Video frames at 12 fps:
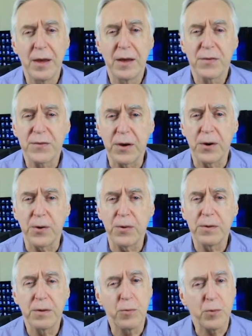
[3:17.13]

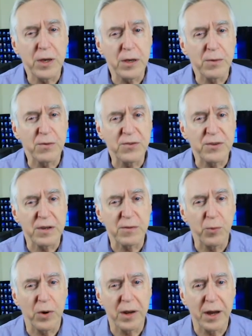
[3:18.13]
So we use
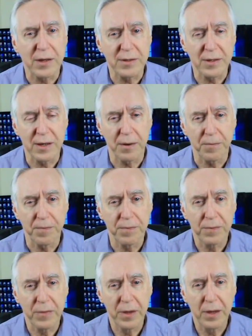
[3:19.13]
just one idea.
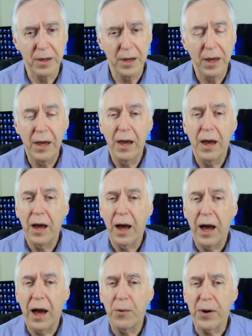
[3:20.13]

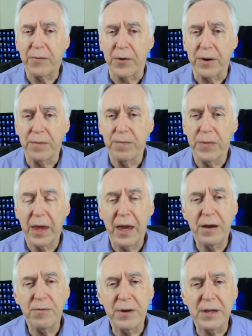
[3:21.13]
However,
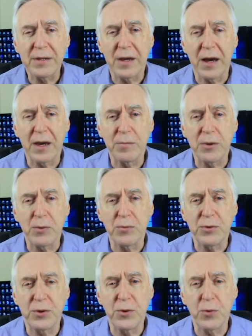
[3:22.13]
every time you
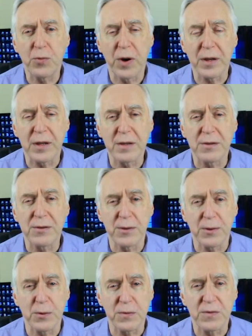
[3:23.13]
do run into
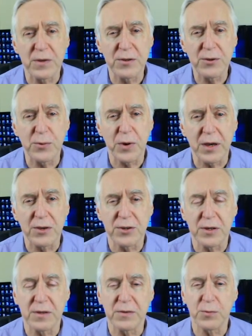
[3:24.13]
those
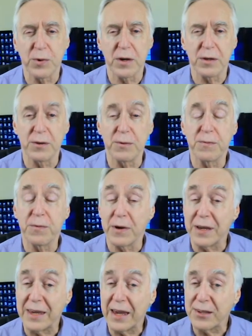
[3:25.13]
situations where you
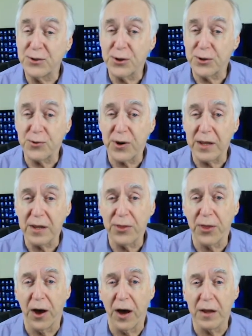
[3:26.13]
forget your train of
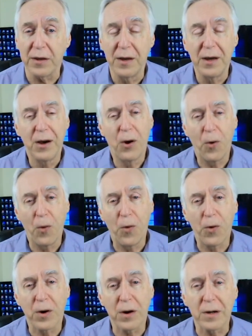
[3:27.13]
thought,
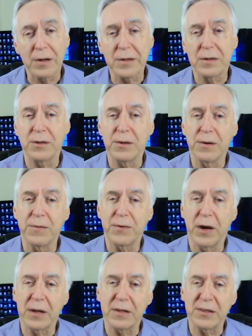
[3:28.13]
or you've
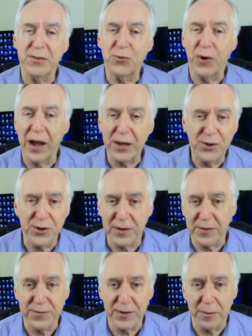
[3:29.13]
got a distraction
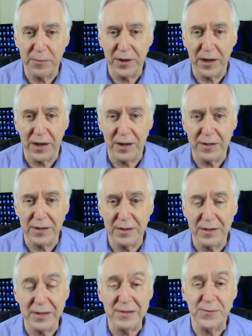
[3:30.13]
of some kind,
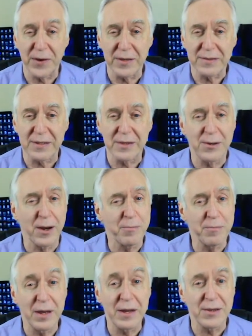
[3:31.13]
and let's face it, there are
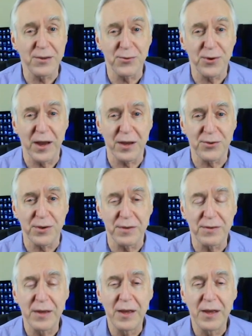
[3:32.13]
many distractions,